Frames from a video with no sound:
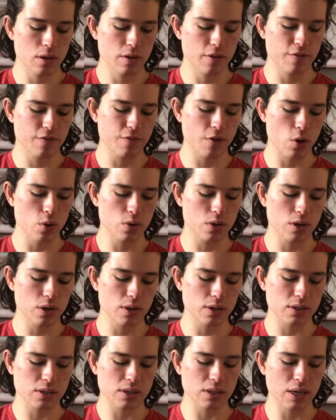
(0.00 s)

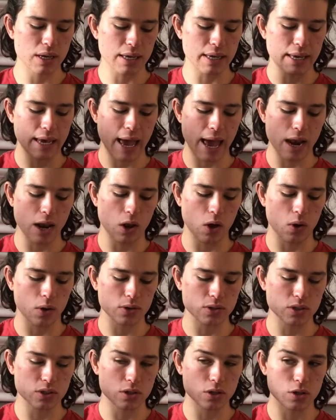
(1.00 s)
Focus, get
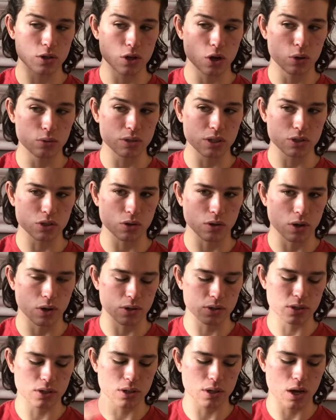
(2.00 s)
lost, notice you're
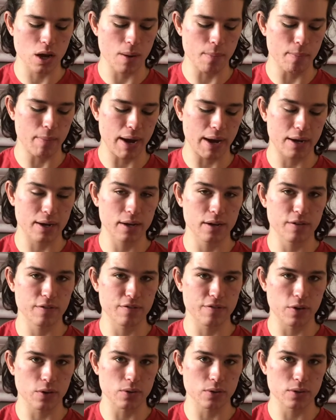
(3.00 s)
lost, come back,
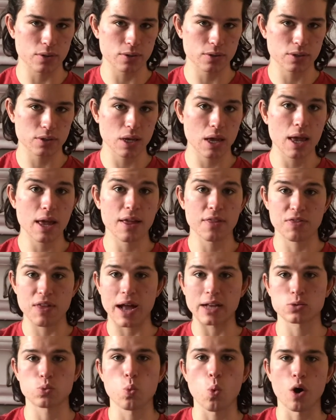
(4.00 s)
focus.
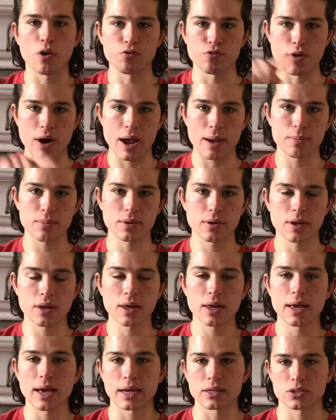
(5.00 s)
That's one rep.
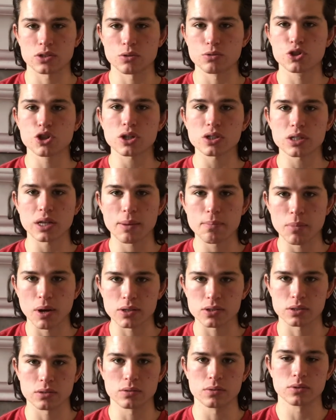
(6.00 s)
And so just like
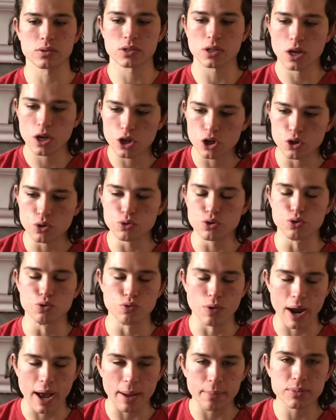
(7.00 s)
muscles, you do
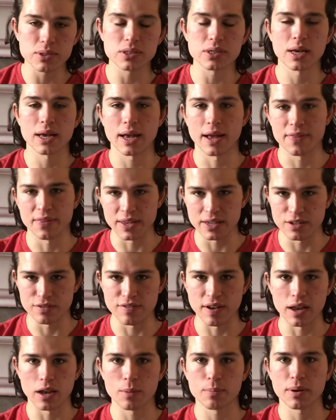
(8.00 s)
reps and they
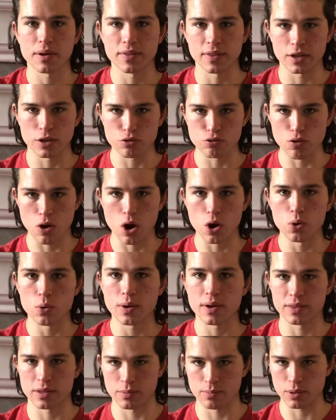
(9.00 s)
develop and they grow
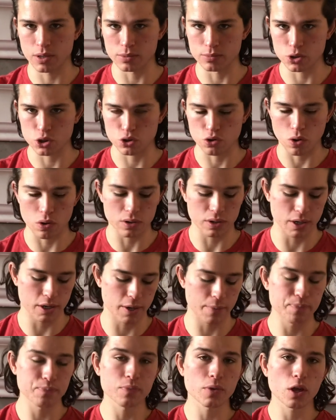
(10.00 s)
and they become
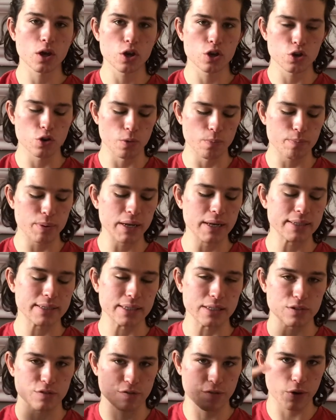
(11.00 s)
stronger. Your
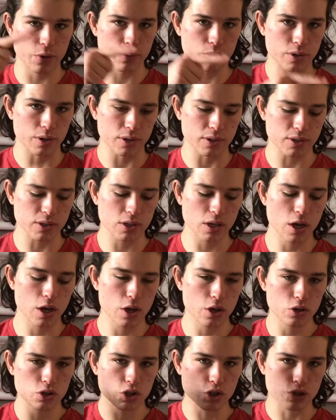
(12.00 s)
ability to focus
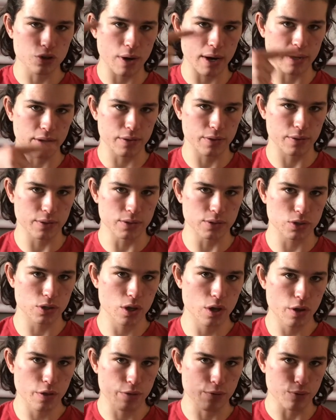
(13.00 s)
strengthens
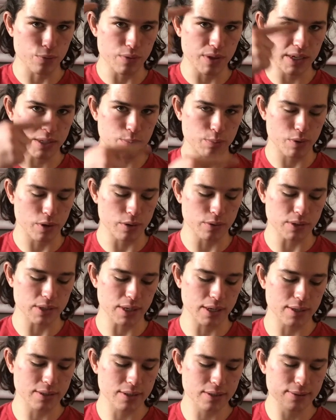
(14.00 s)
through this
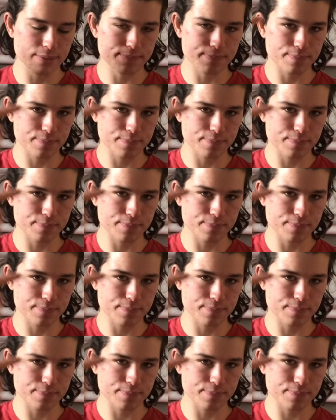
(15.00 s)
process.